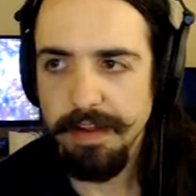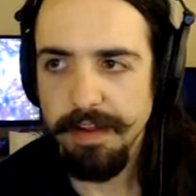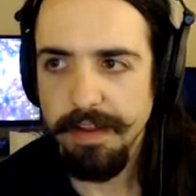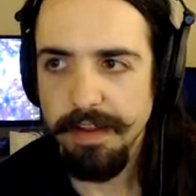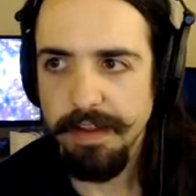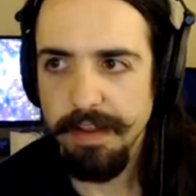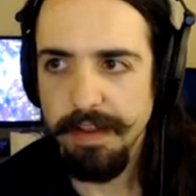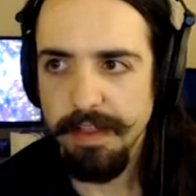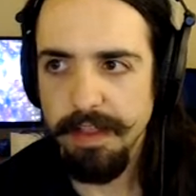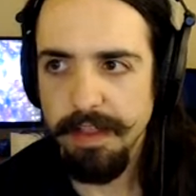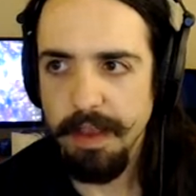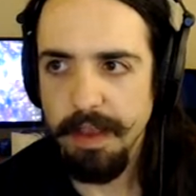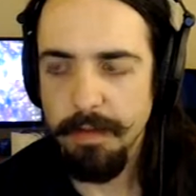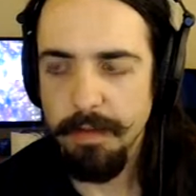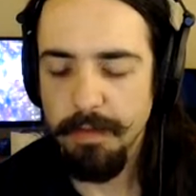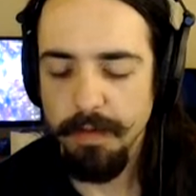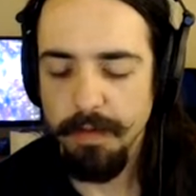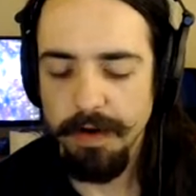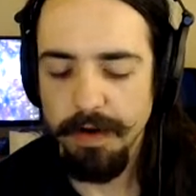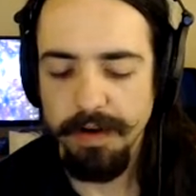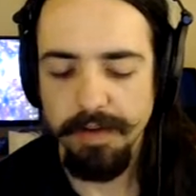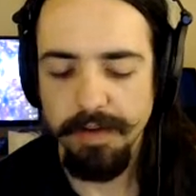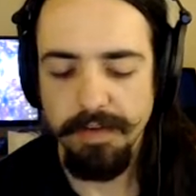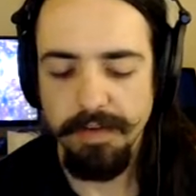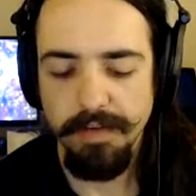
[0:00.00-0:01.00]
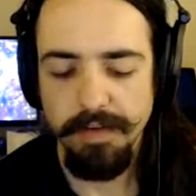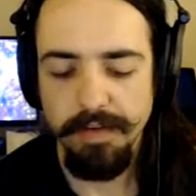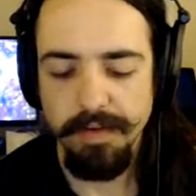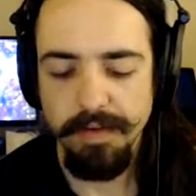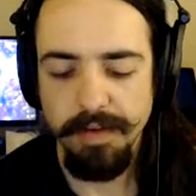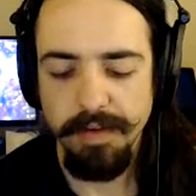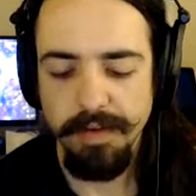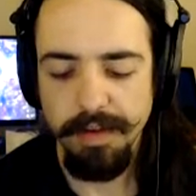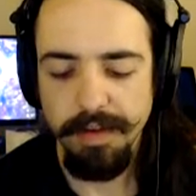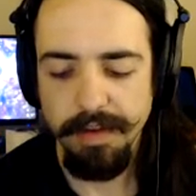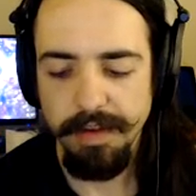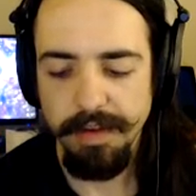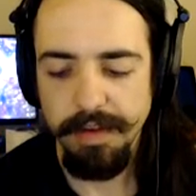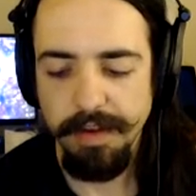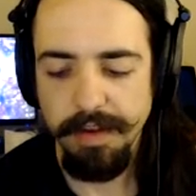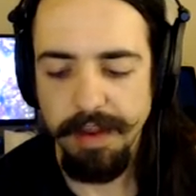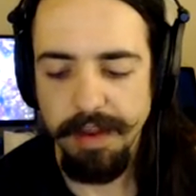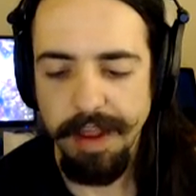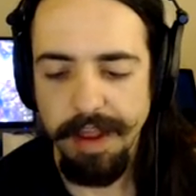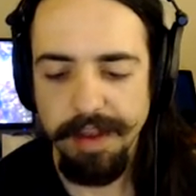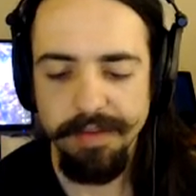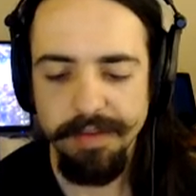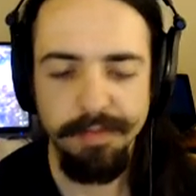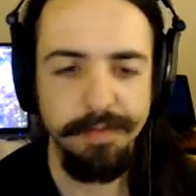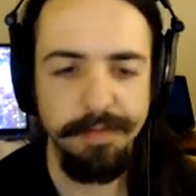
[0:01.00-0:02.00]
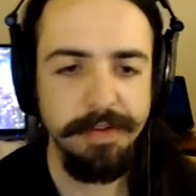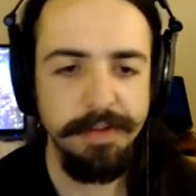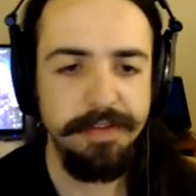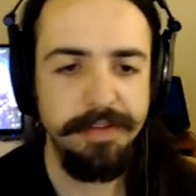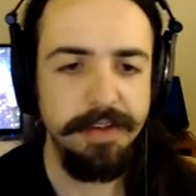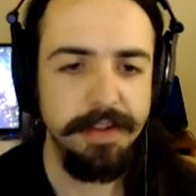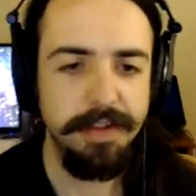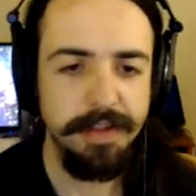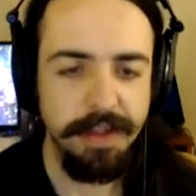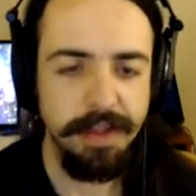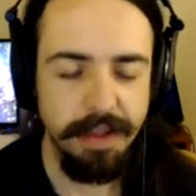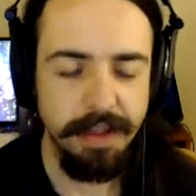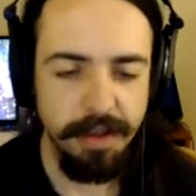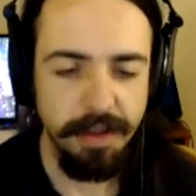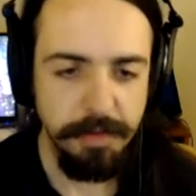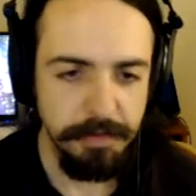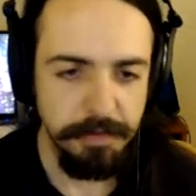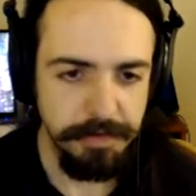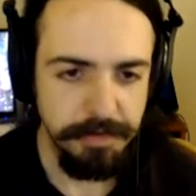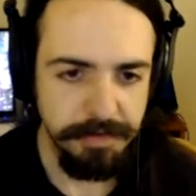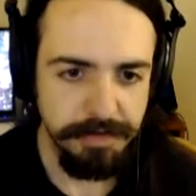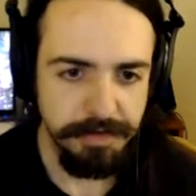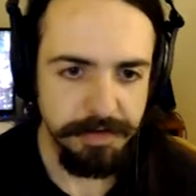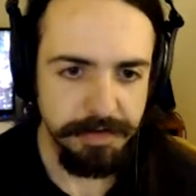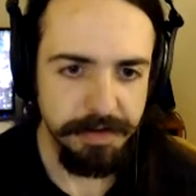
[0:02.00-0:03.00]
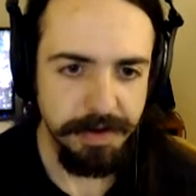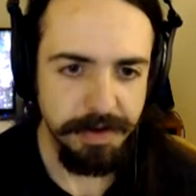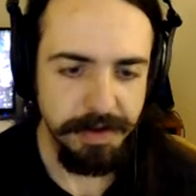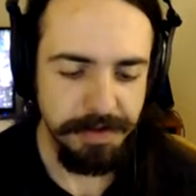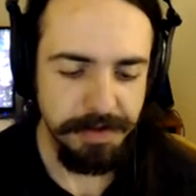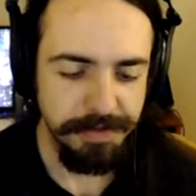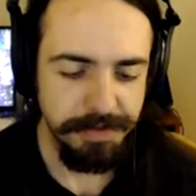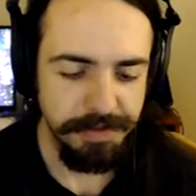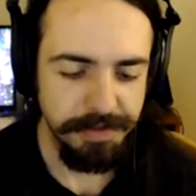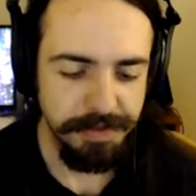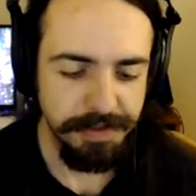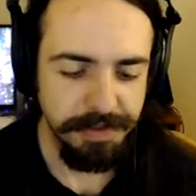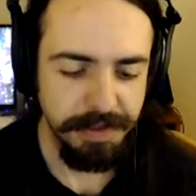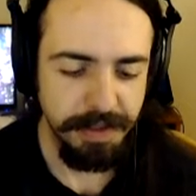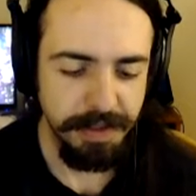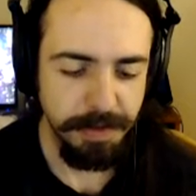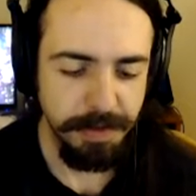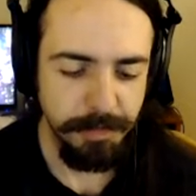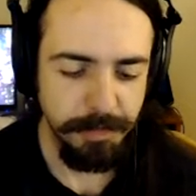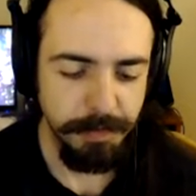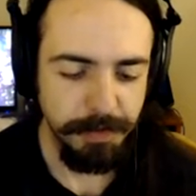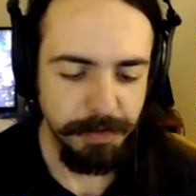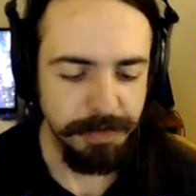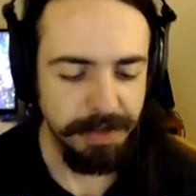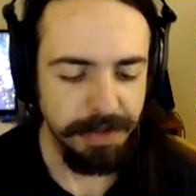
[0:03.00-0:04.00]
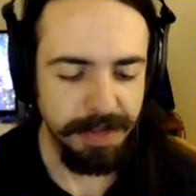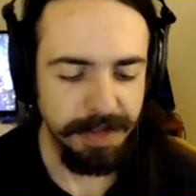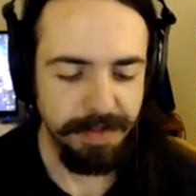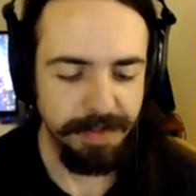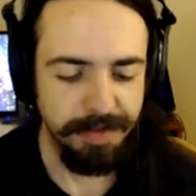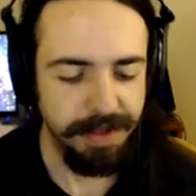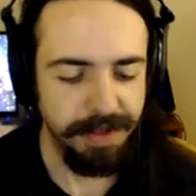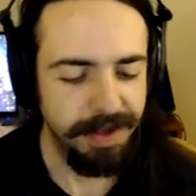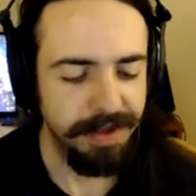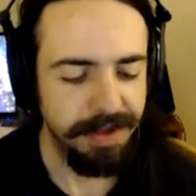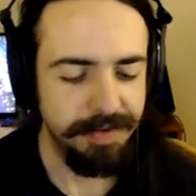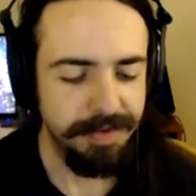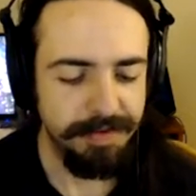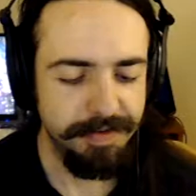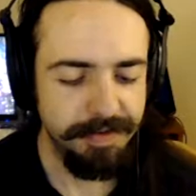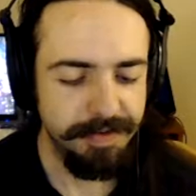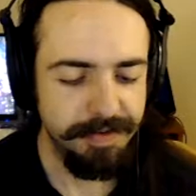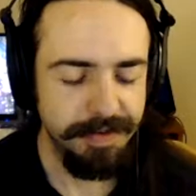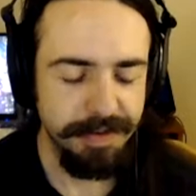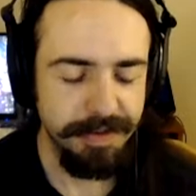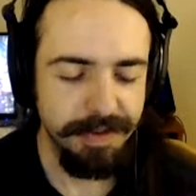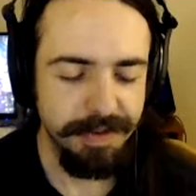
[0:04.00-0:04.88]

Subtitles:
they weren't explicitly used on the ruling class.